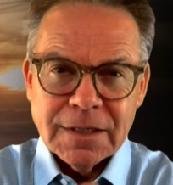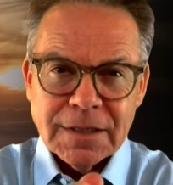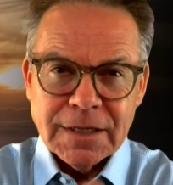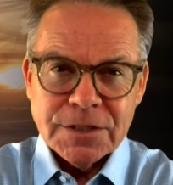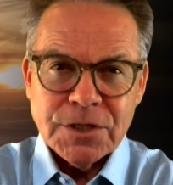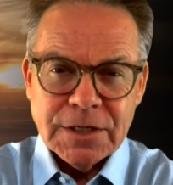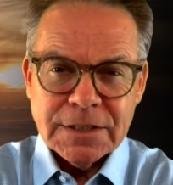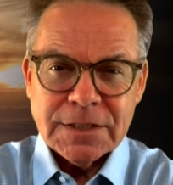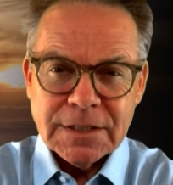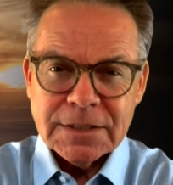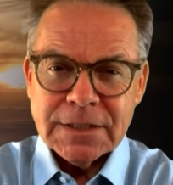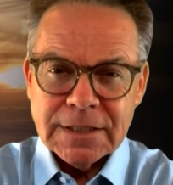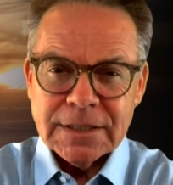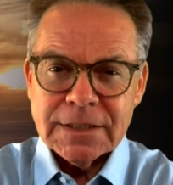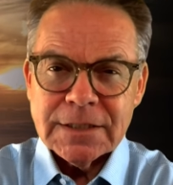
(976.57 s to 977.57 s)
that
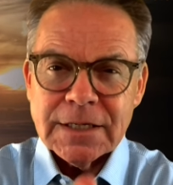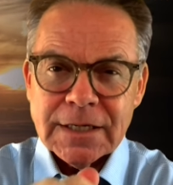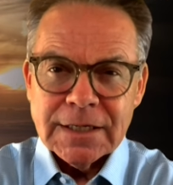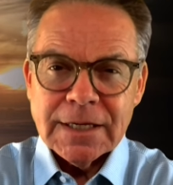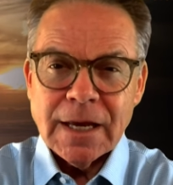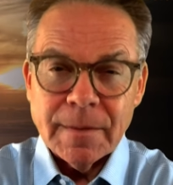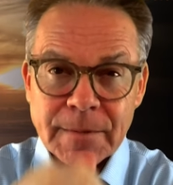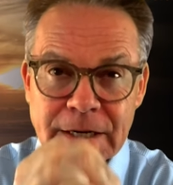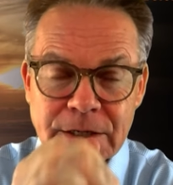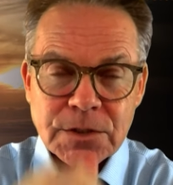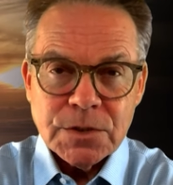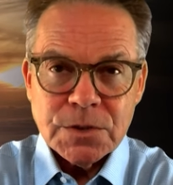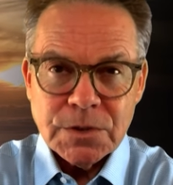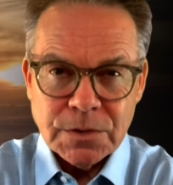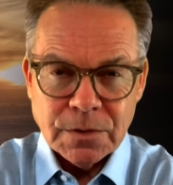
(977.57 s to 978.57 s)
Jesus is coming
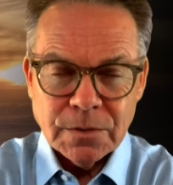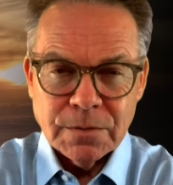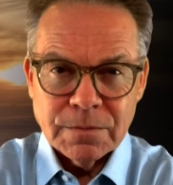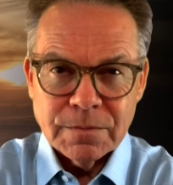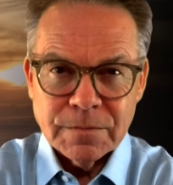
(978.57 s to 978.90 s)
soon.